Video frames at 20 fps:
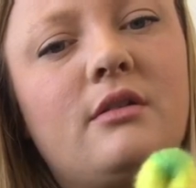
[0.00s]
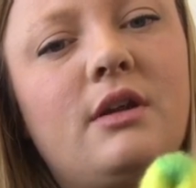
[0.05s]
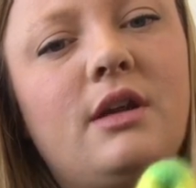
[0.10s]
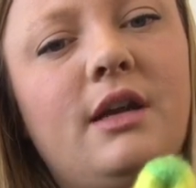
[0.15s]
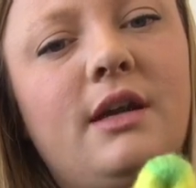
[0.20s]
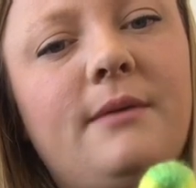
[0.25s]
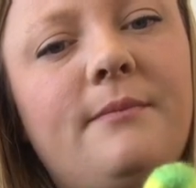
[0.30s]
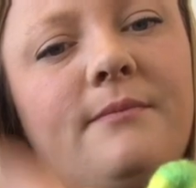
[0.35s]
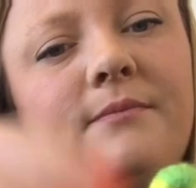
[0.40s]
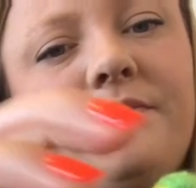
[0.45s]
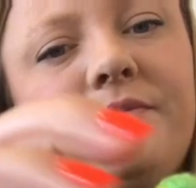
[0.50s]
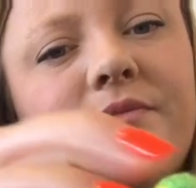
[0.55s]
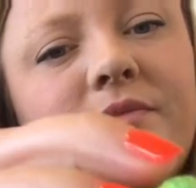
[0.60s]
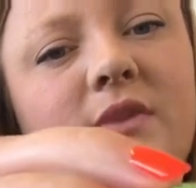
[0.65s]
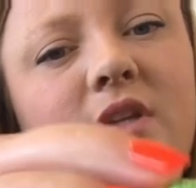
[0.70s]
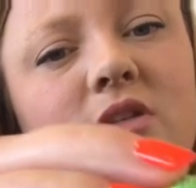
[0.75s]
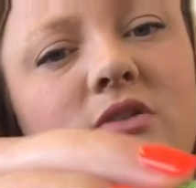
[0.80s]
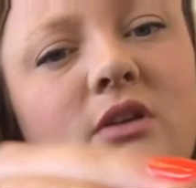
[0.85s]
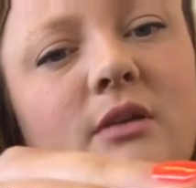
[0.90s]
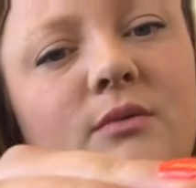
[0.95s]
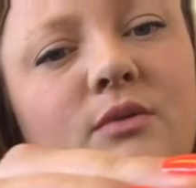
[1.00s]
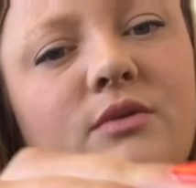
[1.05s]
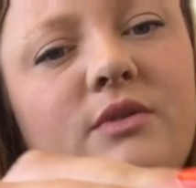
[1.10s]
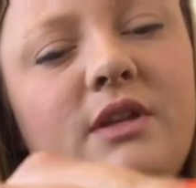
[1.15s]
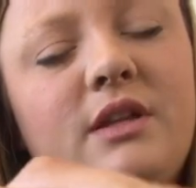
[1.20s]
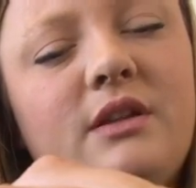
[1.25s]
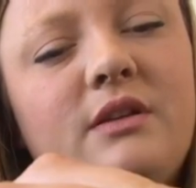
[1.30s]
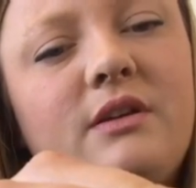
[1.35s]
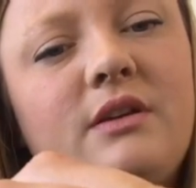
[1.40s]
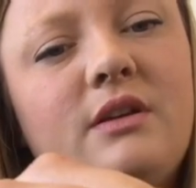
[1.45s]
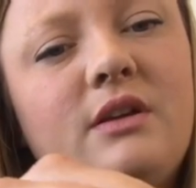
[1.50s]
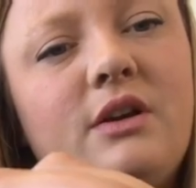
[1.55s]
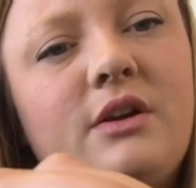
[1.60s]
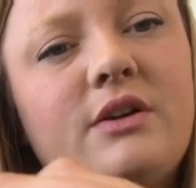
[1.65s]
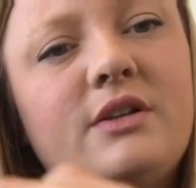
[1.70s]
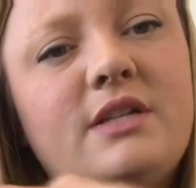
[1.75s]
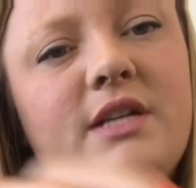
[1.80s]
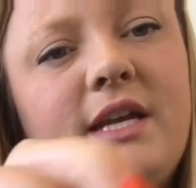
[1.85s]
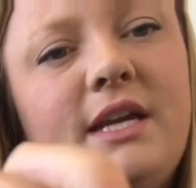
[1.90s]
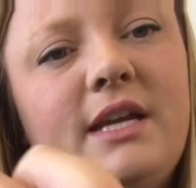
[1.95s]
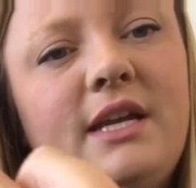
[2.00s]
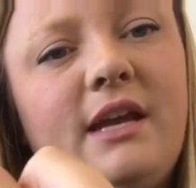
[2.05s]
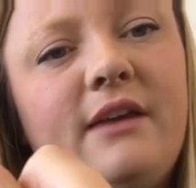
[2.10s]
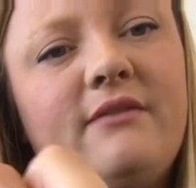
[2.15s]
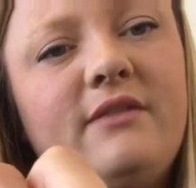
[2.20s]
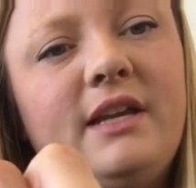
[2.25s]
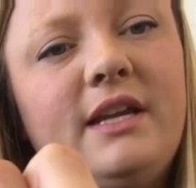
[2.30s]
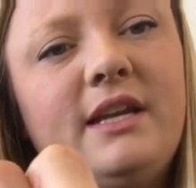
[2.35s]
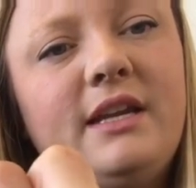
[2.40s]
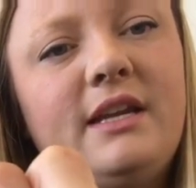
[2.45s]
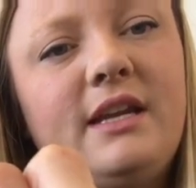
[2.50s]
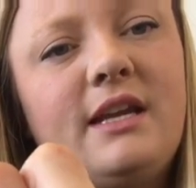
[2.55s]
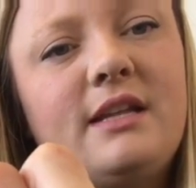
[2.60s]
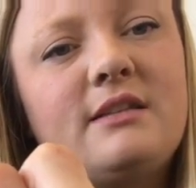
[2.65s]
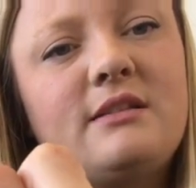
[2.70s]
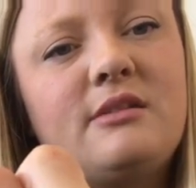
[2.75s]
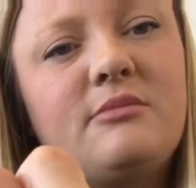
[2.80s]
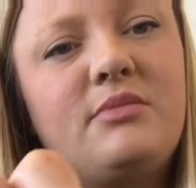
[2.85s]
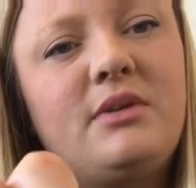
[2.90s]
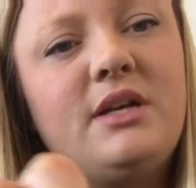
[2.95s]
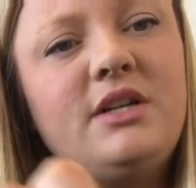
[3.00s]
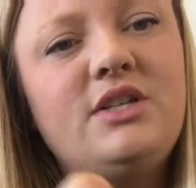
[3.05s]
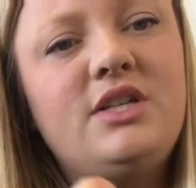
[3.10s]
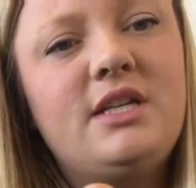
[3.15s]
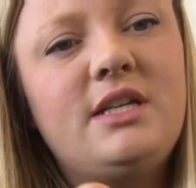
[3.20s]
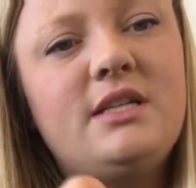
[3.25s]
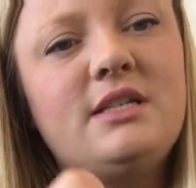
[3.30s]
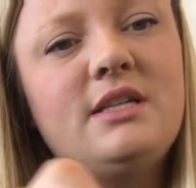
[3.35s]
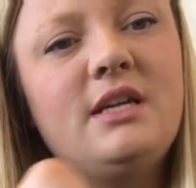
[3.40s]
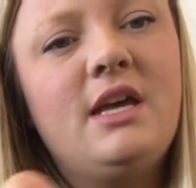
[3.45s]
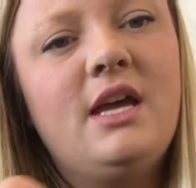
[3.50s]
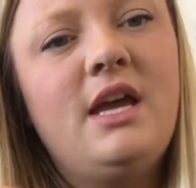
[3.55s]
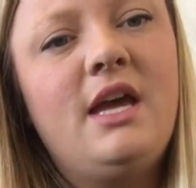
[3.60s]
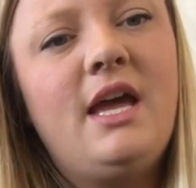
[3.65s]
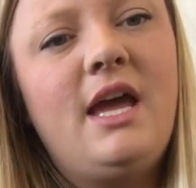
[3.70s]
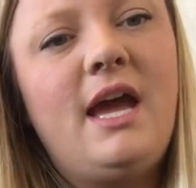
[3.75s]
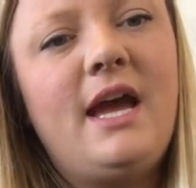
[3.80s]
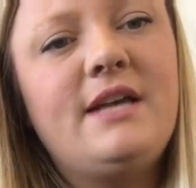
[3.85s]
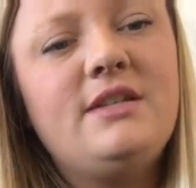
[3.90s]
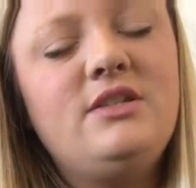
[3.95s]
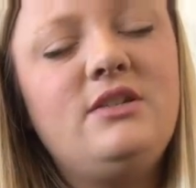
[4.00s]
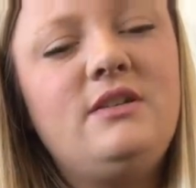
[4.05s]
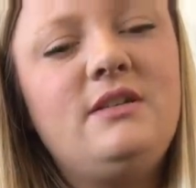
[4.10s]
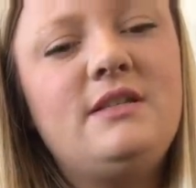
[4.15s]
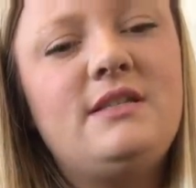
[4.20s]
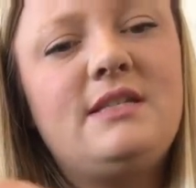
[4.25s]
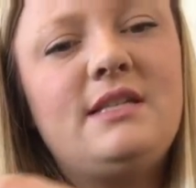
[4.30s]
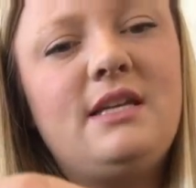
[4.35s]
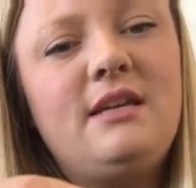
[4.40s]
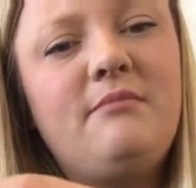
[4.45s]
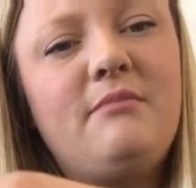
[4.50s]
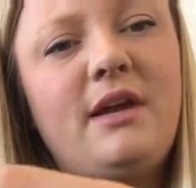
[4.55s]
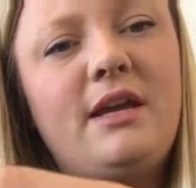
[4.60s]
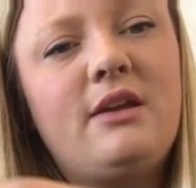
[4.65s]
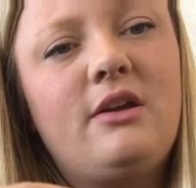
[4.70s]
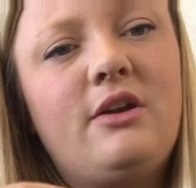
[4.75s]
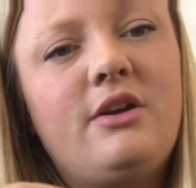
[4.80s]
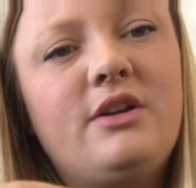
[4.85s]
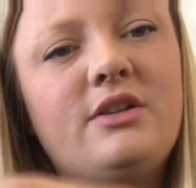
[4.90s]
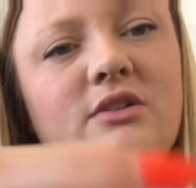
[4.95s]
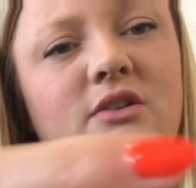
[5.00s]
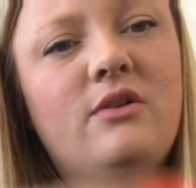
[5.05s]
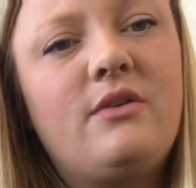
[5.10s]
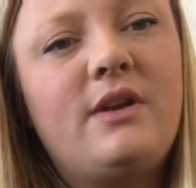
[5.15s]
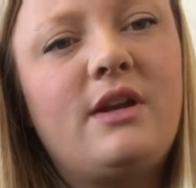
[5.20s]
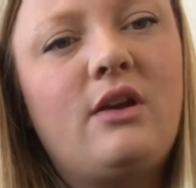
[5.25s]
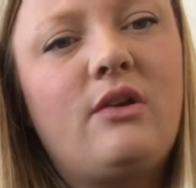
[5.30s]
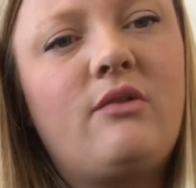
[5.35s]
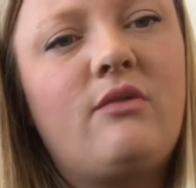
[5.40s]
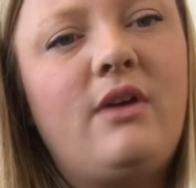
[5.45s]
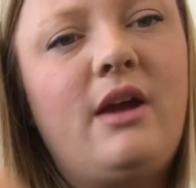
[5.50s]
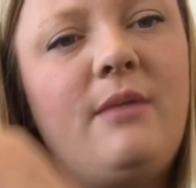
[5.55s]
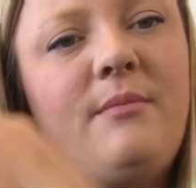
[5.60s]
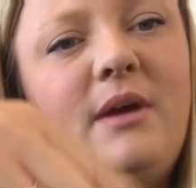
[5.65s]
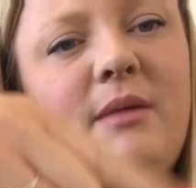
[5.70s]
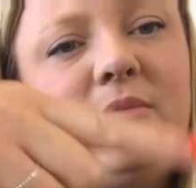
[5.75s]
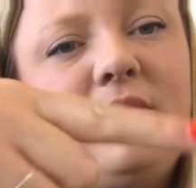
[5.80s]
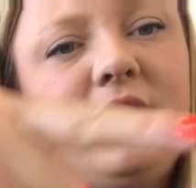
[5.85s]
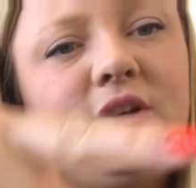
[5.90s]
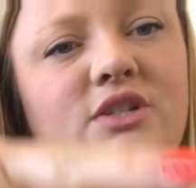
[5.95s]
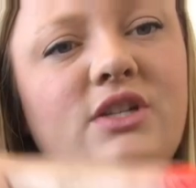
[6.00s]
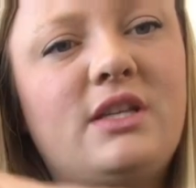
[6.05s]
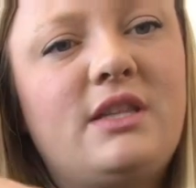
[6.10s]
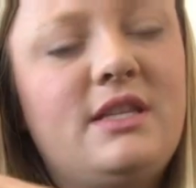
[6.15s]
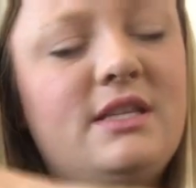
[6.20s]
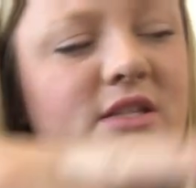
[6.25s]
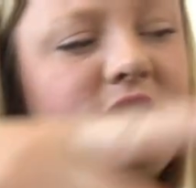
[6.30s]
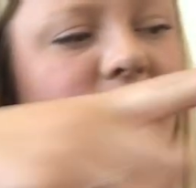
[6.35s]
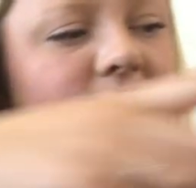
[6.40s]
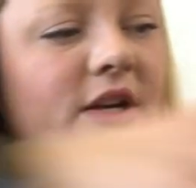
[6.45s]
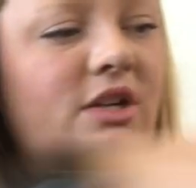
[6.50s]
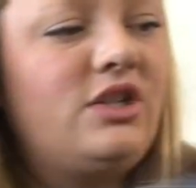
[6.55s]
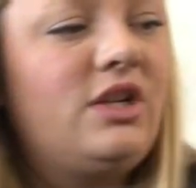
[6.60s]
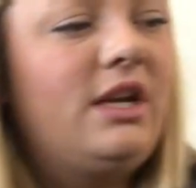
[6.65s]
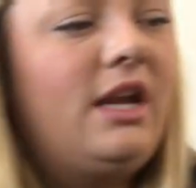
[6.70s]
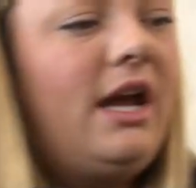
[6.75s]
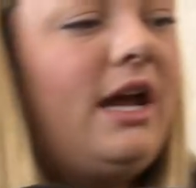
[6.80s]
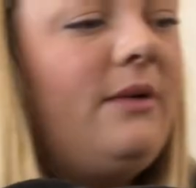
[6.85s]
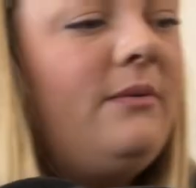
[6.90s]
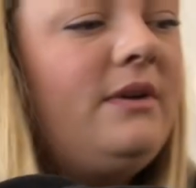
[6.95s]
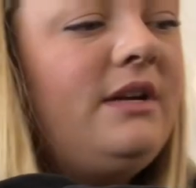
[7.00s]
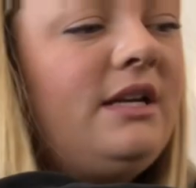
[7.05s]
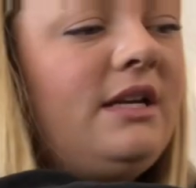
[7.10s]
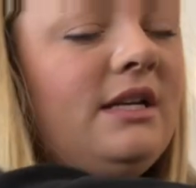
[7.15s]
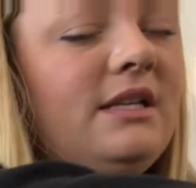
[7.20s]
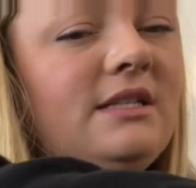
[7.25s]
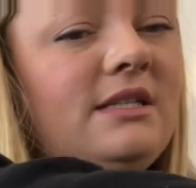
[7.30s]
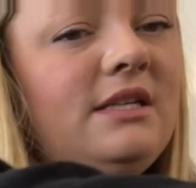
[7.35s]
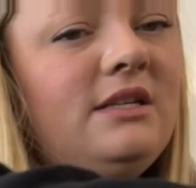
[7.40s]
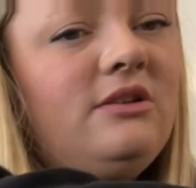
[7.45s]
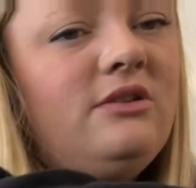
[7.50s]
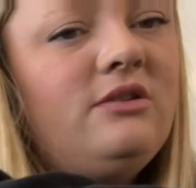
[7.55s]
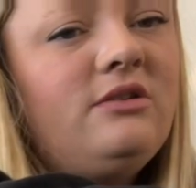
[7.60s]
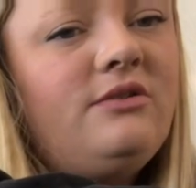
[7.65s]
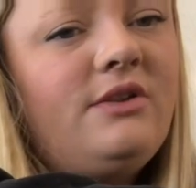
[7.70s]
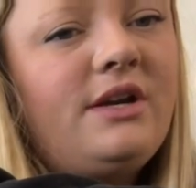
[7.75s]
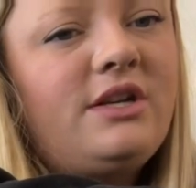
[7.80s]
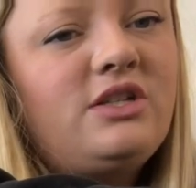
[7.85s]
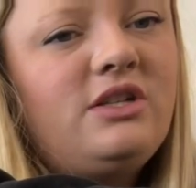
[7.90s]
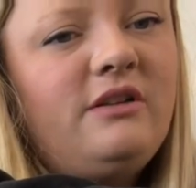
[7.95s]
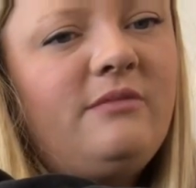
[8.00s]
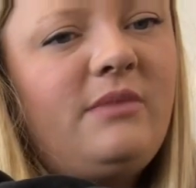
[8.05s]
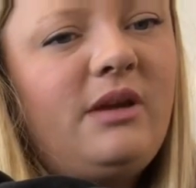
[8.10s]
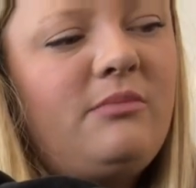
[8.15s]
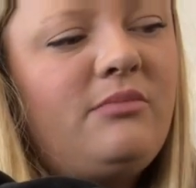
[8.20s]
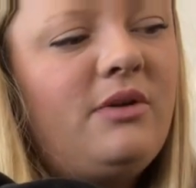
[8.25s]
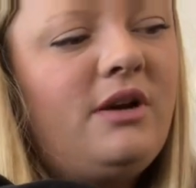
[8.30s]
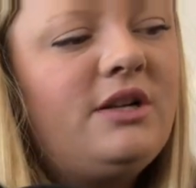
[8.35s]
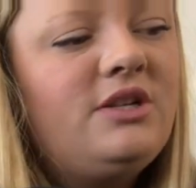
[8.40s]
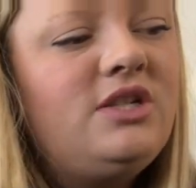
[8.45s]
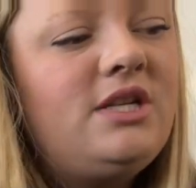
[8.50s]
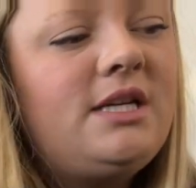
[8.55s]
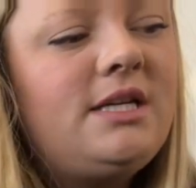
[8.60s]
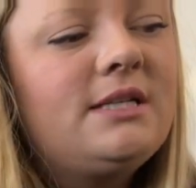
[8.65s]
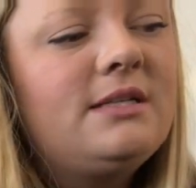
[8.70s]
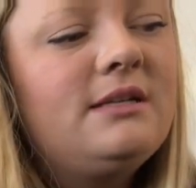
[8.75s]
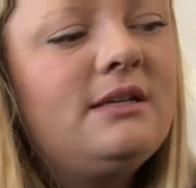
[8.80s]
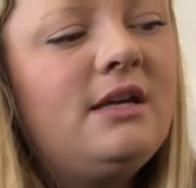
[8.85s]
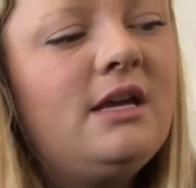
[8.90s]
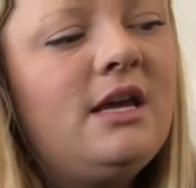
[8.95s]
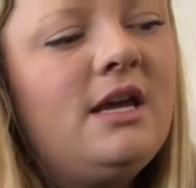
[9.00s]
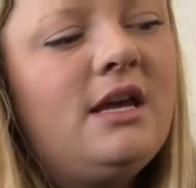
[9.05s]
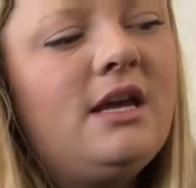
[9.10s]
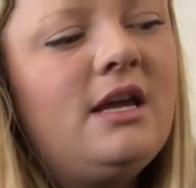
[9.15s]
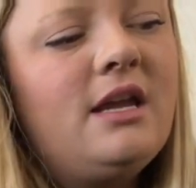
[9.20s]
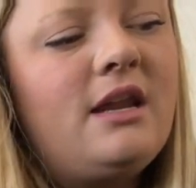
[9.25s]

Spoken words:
Okay, so I'm holding the yarn tight. I've laid it against the project. As you can see, my yarn is going around my project this direction. I want to continue the direction of my project.